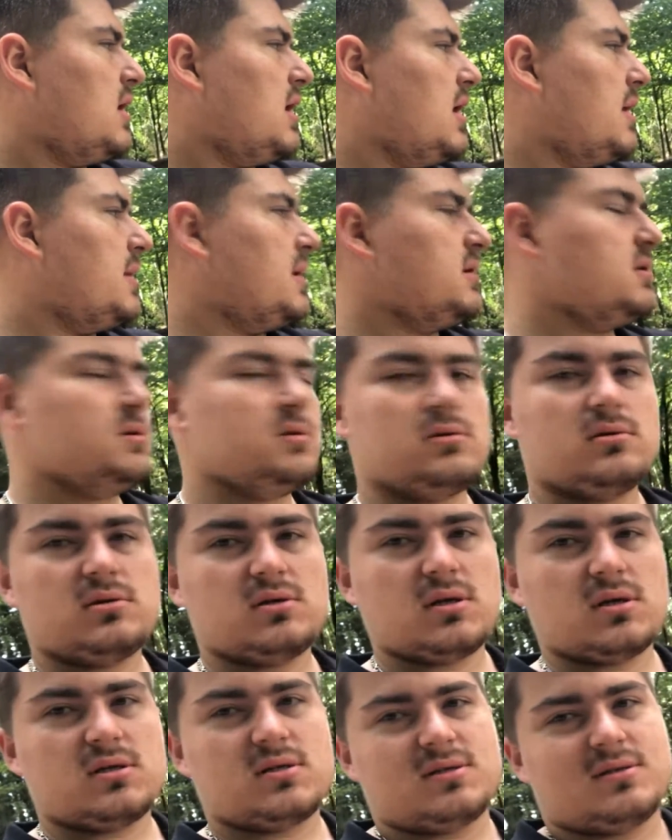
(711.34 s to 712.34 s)
And then
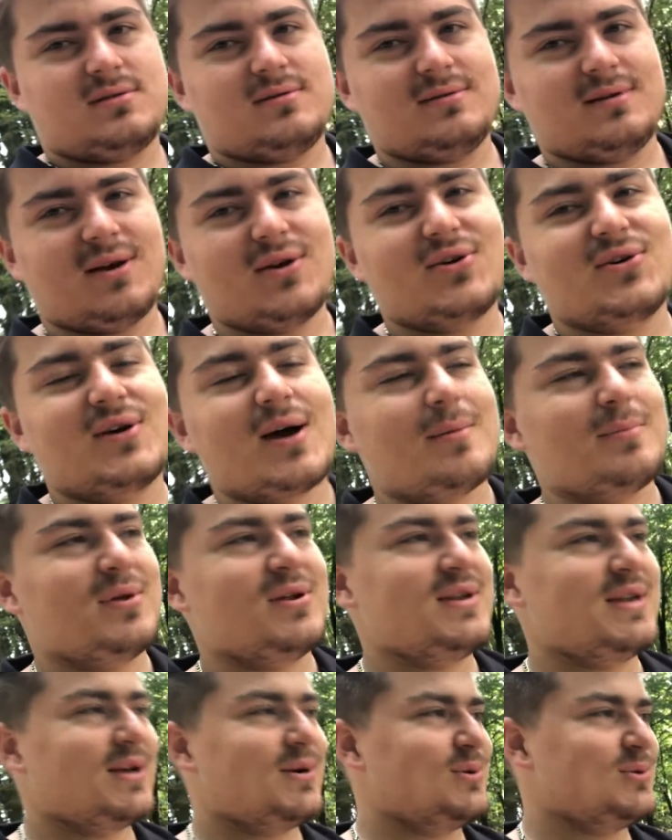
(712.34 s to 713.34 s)
just a couple
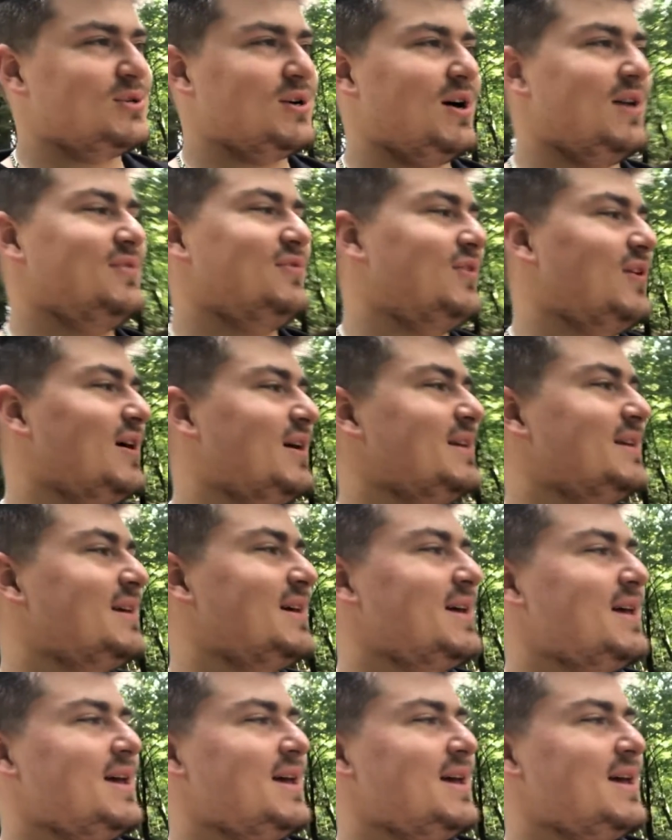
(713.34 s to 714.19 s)
of niggles I find